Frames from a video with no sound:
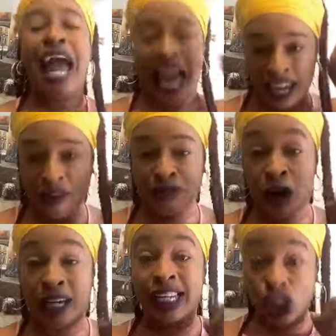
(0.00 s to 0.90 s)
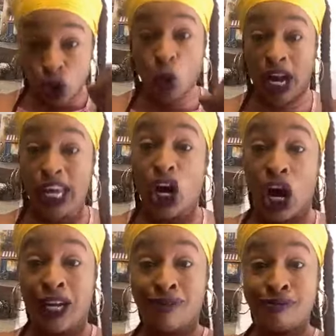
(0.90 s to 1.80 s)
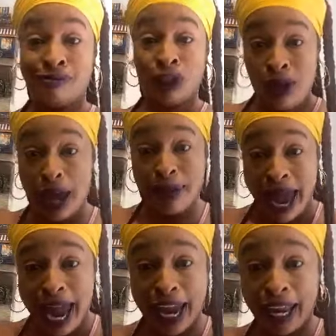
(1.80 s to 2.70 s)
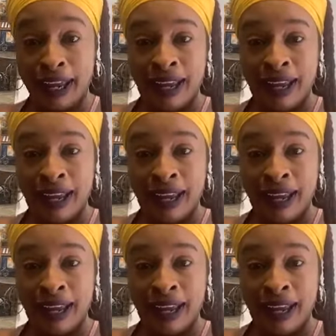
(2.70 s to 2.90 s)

I can fucking swallow y'all. You hear me?